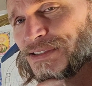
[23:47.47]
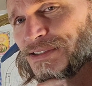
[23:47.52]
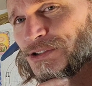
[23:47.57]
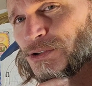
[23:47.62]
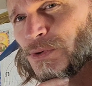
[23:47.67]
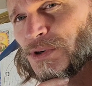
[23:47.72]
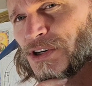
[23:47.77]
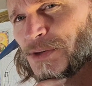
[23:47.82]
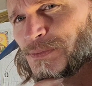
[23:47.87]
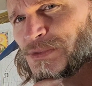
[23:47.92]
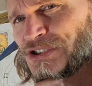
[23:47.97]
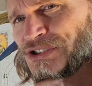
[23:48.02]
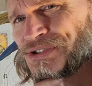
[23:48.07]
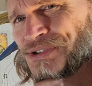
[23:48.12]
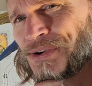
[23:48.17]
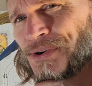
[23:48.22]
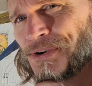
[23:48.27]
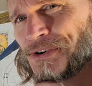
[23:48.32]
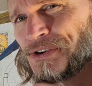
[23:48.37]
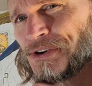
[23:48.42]
to an
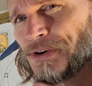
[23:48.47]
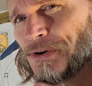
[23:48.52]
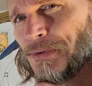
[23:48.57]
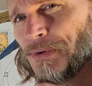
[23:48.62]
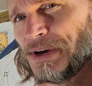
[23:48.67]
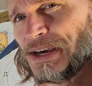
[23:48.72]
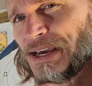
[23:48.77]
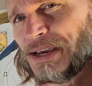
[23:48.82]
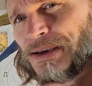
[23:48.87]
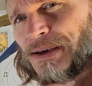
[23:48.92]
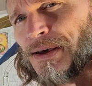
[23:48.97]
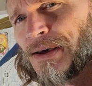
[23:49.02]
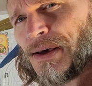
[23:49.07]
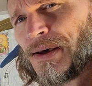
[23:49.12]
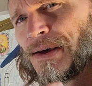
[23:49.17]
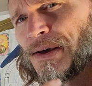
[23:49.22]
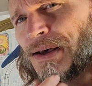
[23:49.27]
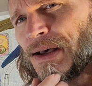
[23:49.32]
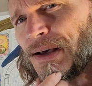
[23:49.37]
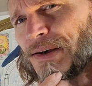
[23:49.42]
absurd degree.
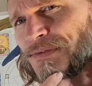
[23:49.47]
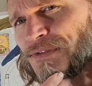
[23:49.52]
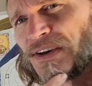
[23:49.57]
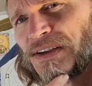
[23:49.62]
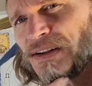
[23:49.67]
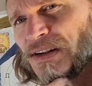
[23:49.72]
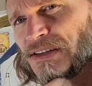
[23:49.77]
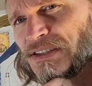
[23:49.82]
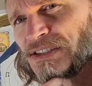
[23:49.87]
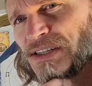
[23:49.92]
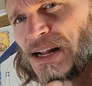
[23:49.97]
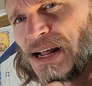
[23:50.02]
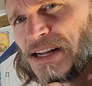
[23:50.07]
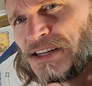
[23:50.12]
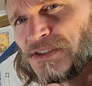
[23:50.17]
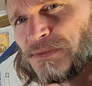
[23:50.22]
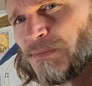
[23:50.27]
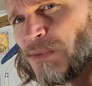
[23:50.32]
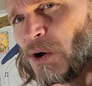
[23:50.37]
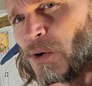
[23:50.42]

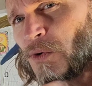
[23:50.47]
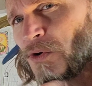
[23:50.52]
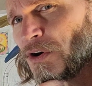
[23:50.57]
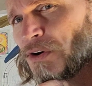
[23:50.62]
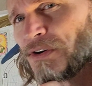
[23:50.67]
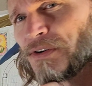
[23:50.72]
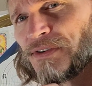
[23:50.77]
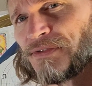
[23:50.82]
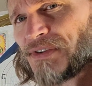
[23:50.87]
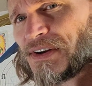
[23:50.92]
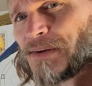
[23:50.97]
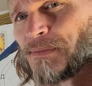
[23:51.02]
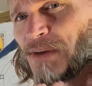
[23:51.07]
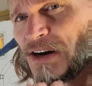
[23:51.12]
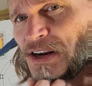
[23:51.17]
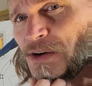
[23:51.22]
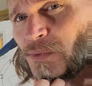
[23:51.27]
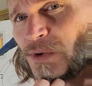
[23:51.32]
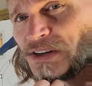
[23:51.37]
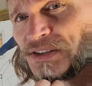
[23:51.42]
Wittgenstein's Poker, if
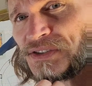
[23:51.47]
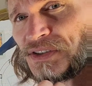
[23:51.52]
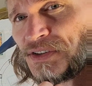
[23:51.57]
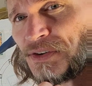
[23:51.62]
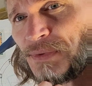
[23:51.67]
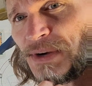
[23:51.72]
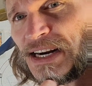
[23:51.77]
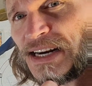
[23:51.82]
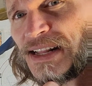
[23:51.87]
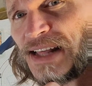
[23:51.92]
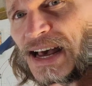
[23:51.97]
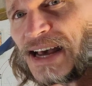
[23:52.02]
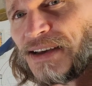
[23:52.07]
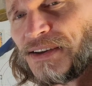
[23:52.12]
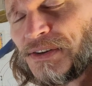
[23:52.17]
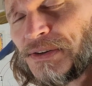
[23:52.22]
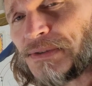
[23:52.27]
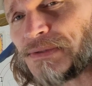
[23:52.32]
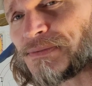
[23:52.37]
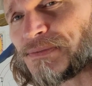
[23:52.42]
anybody wants to read that,
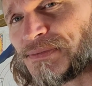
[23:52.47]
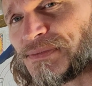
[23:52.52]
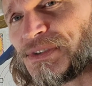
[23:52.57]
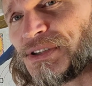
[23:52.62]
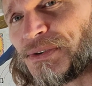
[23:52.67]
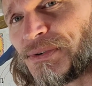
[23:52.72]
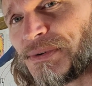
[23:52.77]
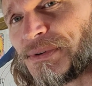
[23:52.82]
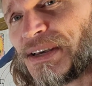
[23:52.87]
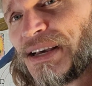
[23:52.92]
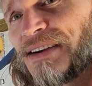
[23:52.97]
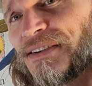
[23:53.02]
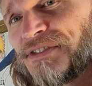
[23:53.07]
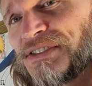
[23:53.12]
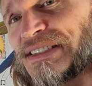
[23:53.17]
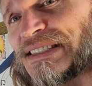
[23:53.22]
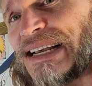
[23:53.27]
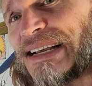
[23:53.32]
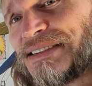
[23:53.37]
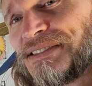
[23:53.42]
you'll get a
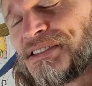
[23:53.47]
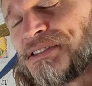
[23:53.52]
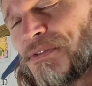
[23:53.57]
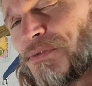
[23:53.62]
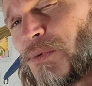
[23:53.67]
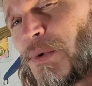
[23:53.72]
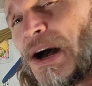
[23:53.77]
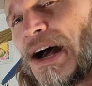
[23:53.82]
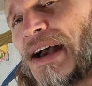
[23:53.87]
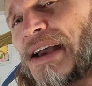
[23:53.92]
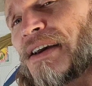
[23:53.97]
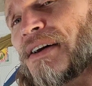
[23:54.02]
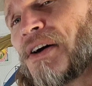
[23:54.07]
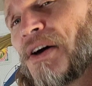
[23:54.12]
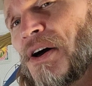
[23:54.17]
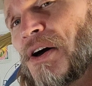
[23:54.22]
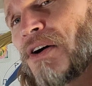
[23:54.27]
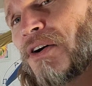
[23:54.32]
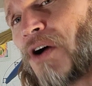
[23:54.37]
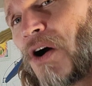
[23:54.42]
sense of why
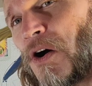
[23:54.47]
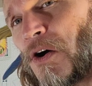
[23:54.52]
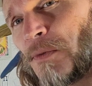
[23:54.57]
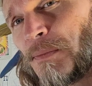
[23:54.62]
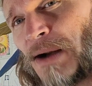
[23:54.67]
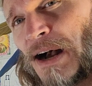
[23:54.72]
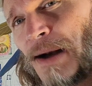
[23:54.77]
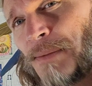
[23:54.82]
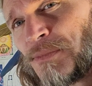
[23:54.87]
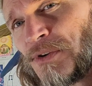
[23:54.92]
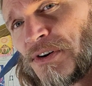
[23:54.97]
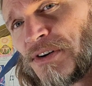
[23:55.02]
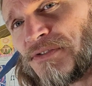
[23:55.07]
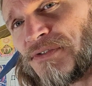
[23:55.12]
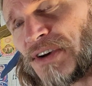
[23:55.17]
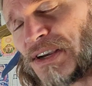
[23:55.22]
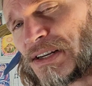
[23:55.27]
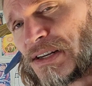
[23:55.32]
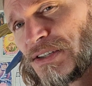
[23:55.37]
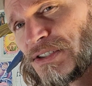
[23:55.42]
Karl Popper and
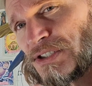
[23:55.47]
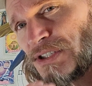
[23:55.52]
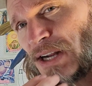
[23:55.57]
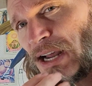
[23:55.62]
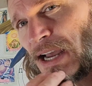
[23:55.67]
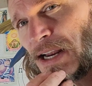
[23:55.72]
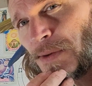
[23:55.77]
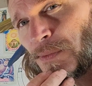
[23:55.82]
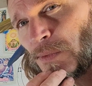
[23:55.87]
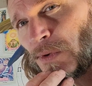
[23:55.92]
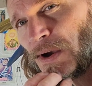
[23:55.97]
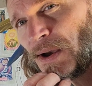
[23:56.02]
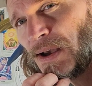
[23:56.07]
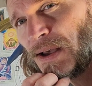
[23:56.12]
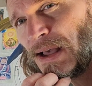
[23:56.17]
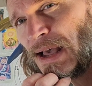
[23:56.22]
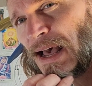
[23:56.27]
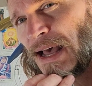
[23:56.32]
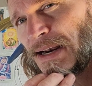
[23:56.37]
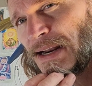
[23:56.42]
Wittgenstein
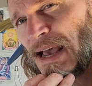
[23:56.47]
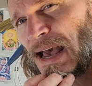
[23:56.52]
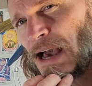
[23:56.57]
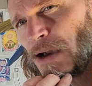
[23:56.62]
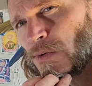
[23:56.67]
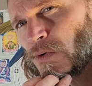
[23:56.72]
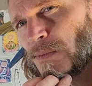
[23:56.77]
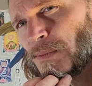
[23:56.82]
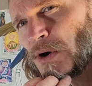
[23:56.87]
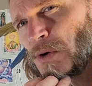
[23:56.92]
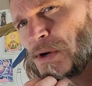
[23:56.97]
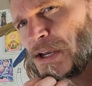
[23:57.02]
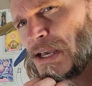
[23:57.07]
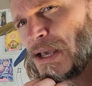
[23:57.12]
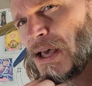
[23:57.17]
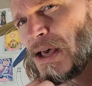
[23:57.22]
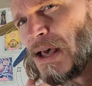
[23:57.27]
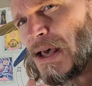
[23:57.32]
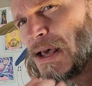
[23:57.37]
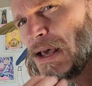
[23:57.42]
had acrimony.
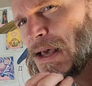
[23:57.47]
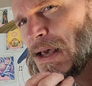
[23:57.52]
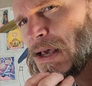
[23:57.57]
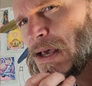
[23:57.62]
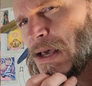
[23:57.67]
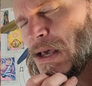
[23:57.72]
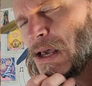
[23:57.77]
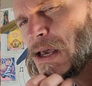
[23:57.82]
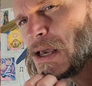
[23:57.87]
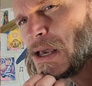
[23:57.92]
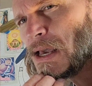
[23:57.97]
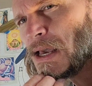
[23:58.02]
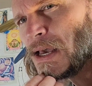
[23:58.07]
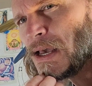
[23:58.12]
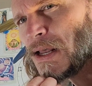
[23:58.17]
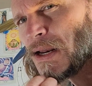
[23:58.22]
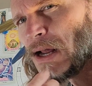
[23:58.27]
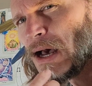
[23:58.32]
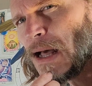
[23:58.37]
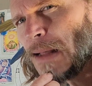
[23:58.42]

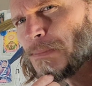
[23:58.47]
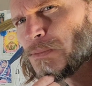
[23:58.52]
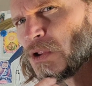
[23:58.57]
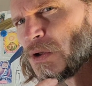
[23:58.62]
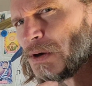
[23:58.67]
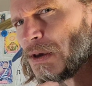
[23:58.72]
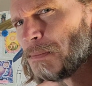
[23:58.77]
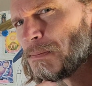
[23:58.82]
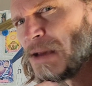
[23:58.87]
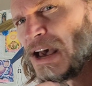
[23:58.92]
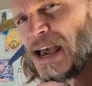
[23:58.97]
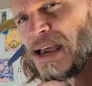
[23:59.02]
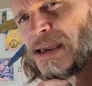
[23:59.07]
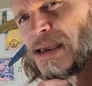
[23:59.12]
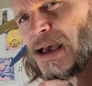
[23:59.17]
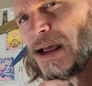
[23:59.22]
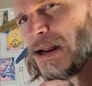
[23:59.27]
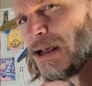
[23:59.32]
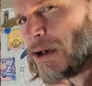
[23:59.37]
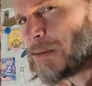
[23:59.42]
And I'm looking back
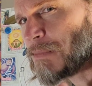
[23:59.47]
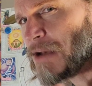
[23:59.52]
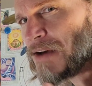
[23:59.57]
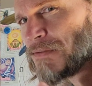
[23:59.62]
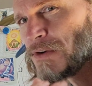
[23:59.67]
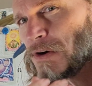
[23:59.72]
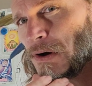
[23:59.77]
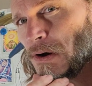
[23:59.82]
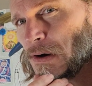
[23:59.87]
at it. I'm having a